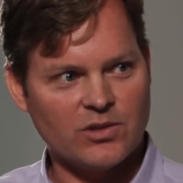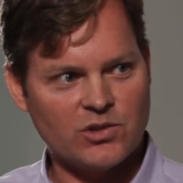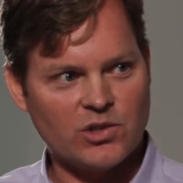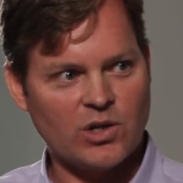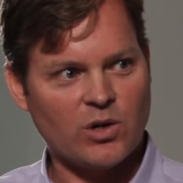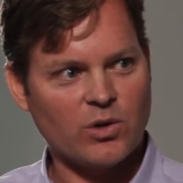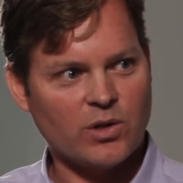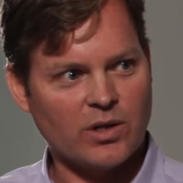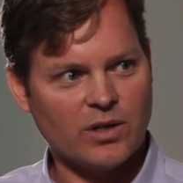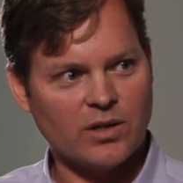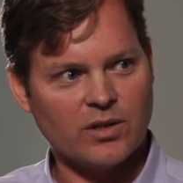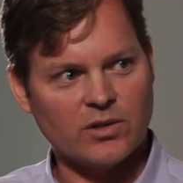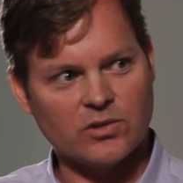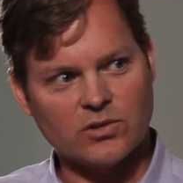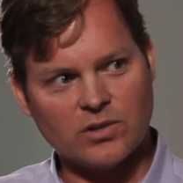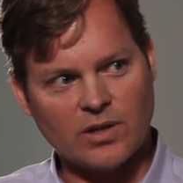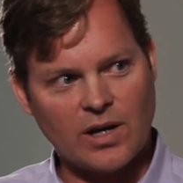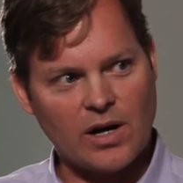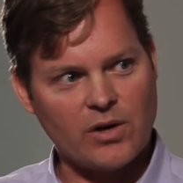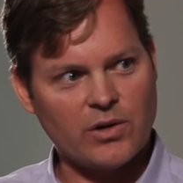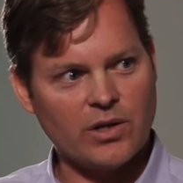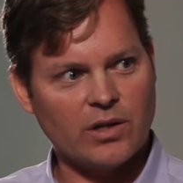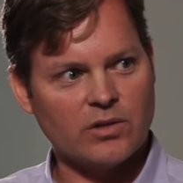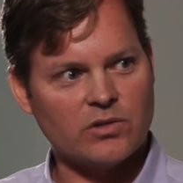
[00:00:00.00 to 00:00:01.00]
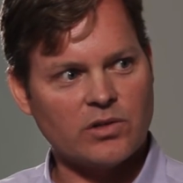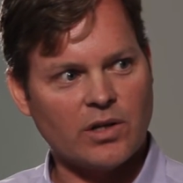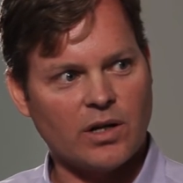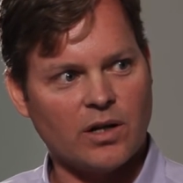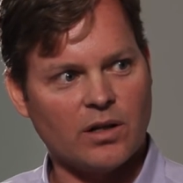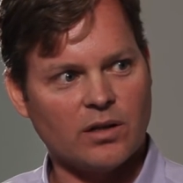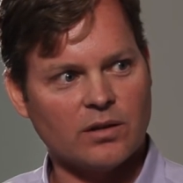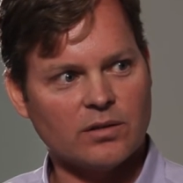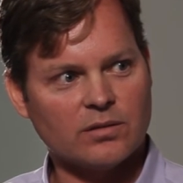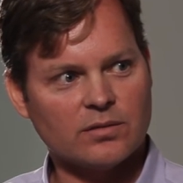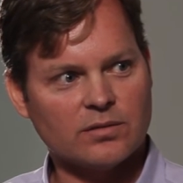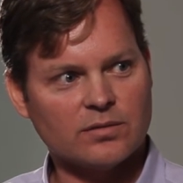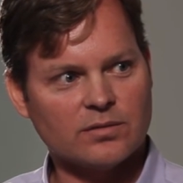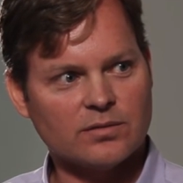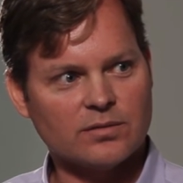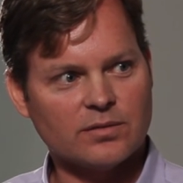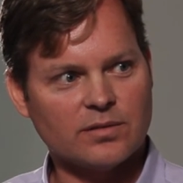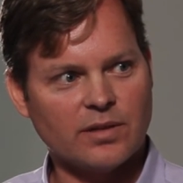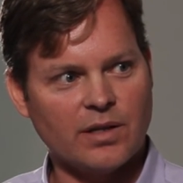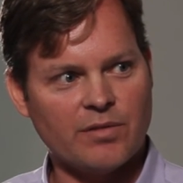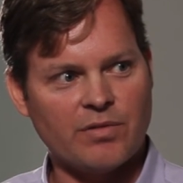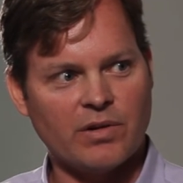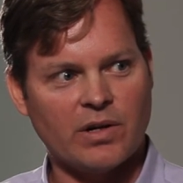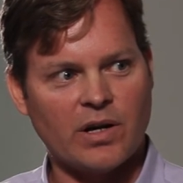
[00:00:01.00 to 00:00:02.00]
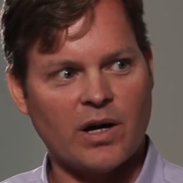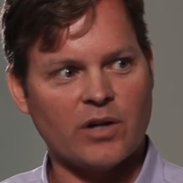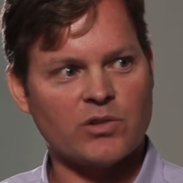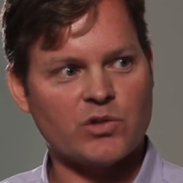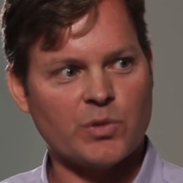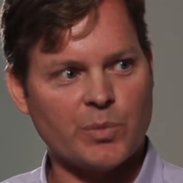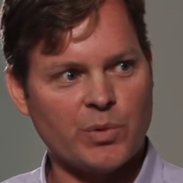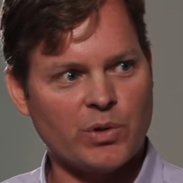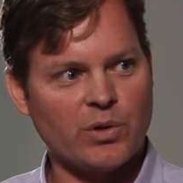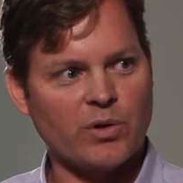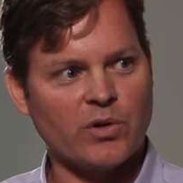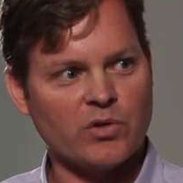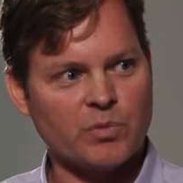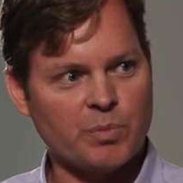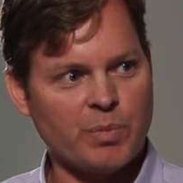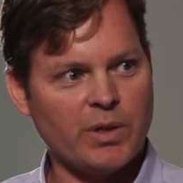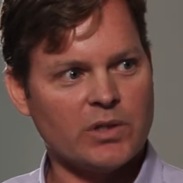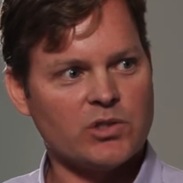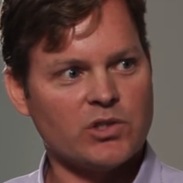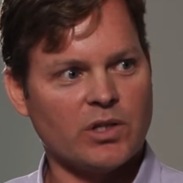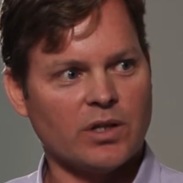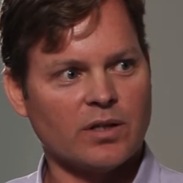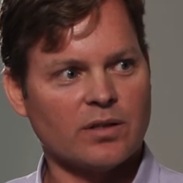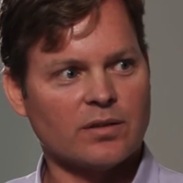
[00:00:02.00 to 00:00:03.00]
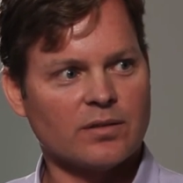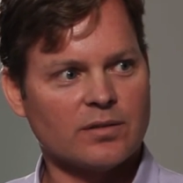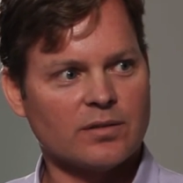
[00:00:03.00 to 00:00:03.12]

joke is how do you tell if an entrepreneur is pitching?